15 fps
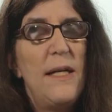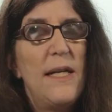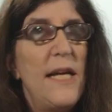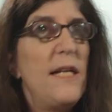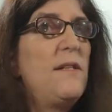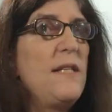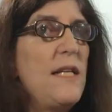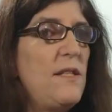
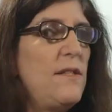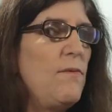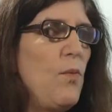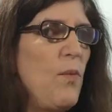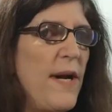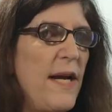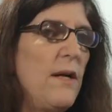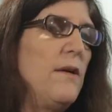get a sense of
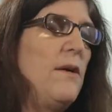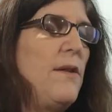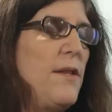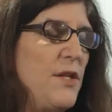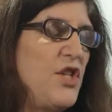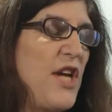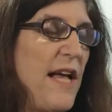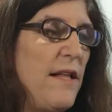where
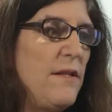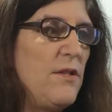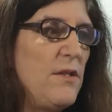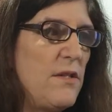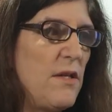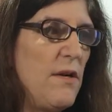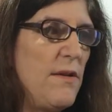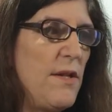the
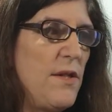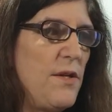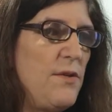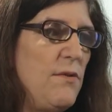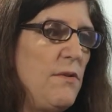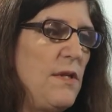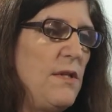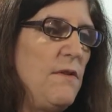challenges are that the
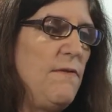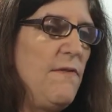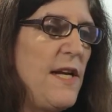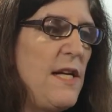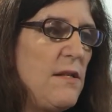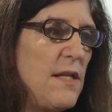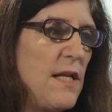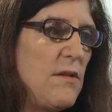students are
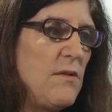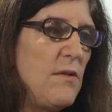facing,